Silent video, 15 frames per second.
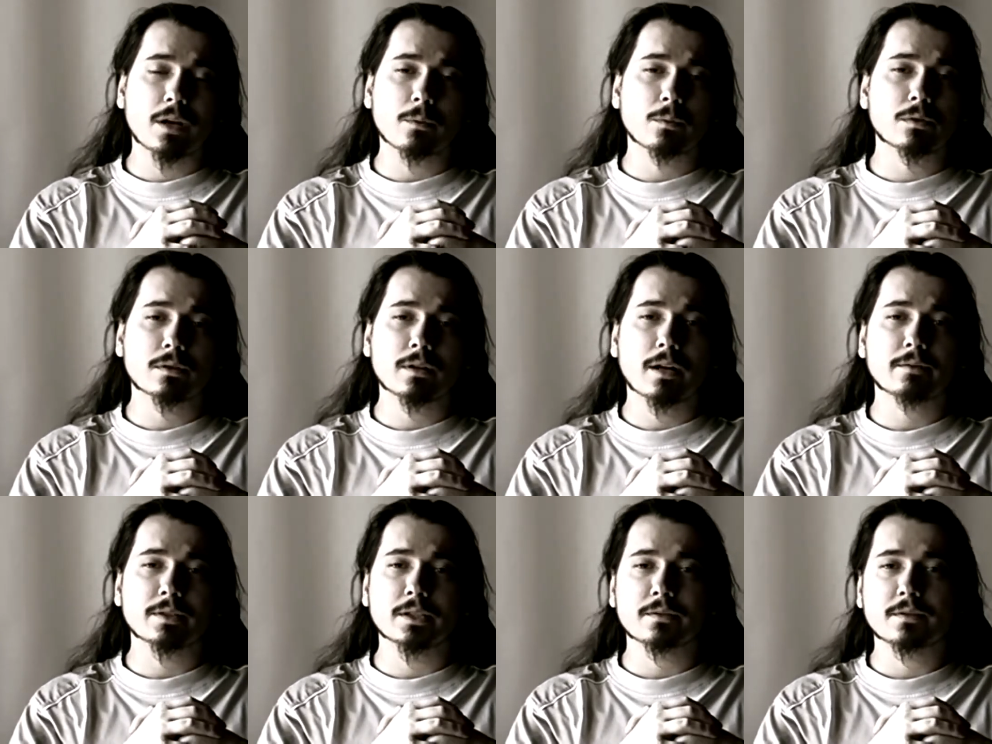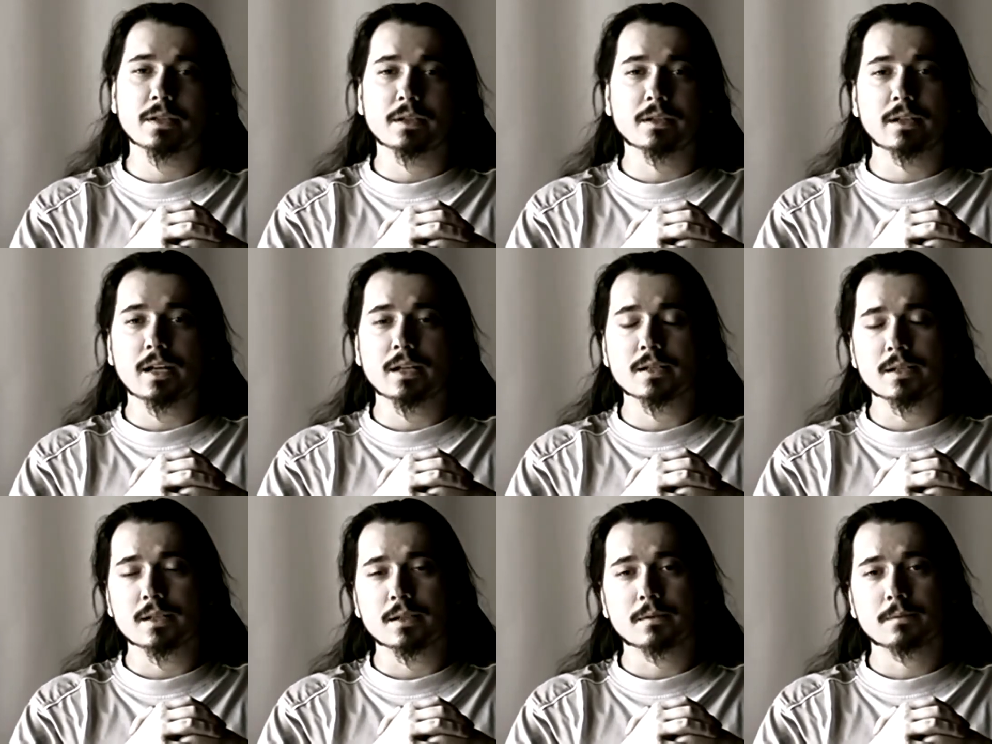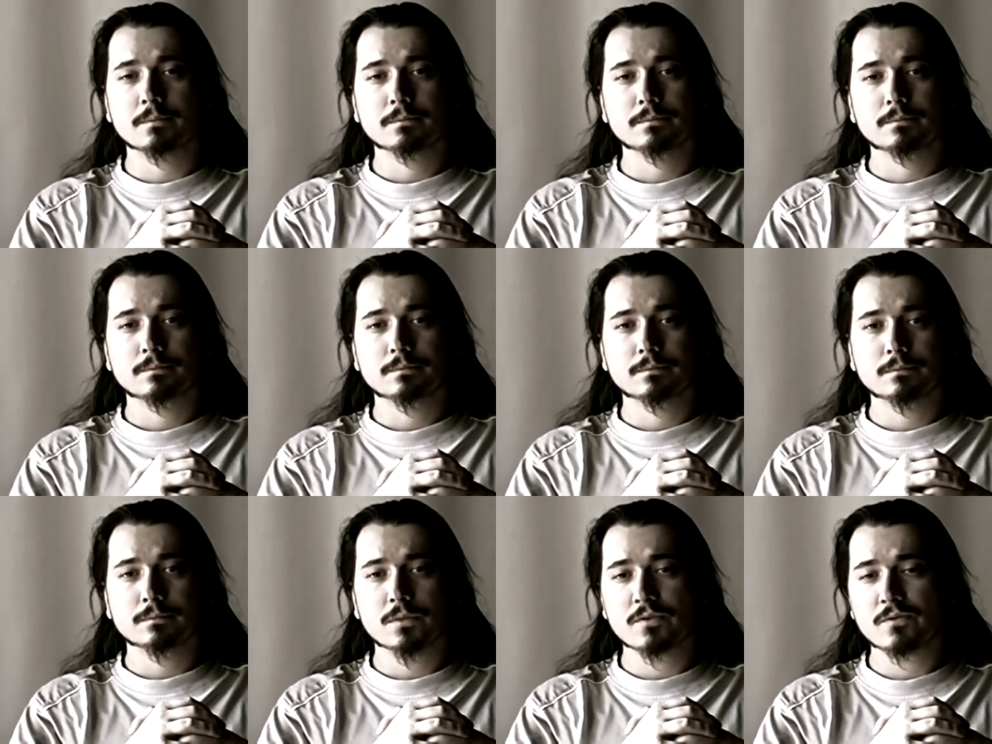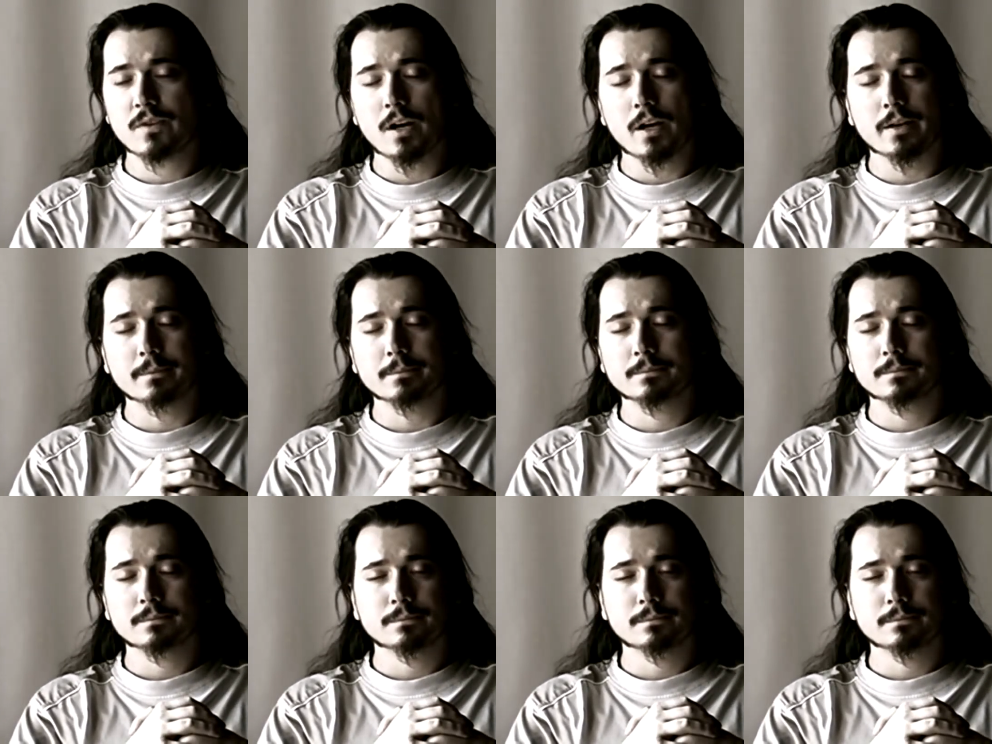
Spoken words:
I wouldn't have anything against it. It's fine.